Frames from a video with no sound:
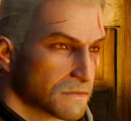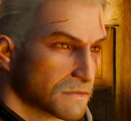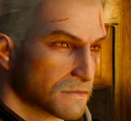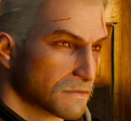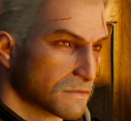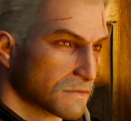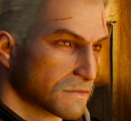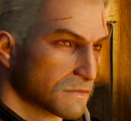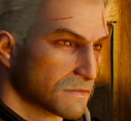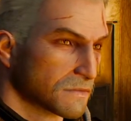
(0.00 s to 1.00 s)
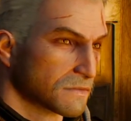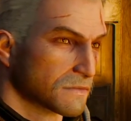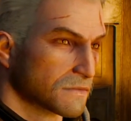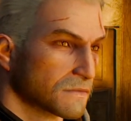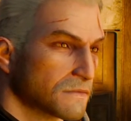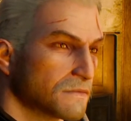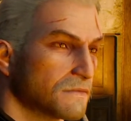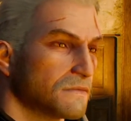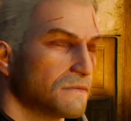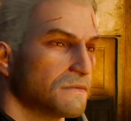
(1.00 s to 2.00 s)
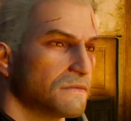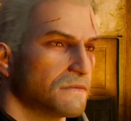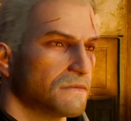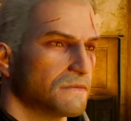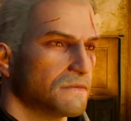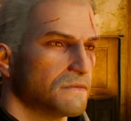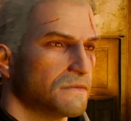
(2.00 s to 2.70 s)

(no one is talking)